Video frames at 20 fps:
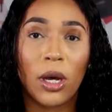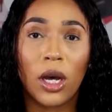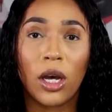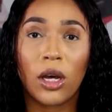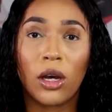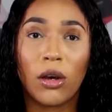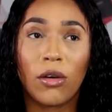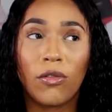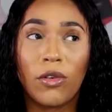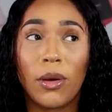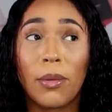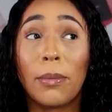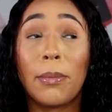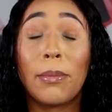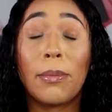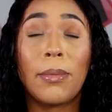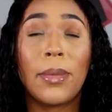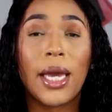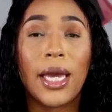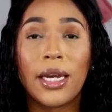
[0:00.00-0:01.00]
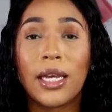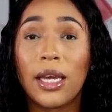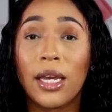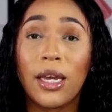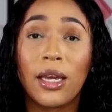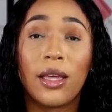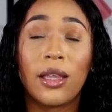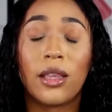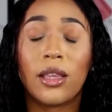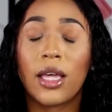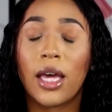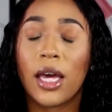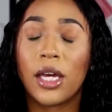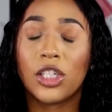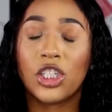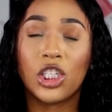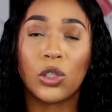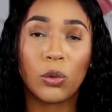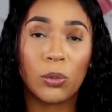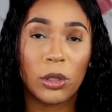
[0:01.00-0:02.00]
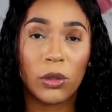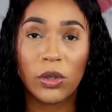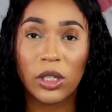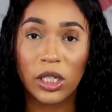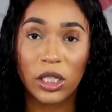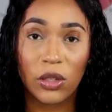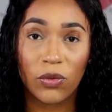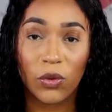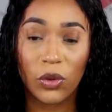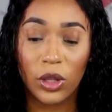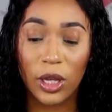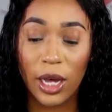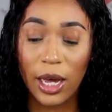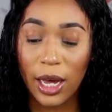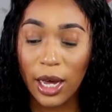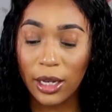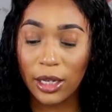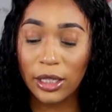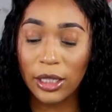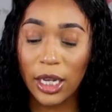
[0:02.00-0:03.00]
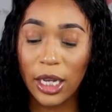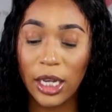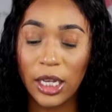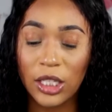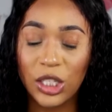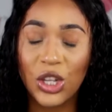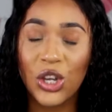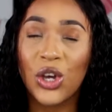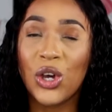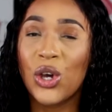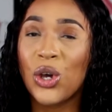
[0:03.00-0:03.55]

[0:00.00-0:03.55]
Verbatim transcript: of many that she'll be releasing for the holidays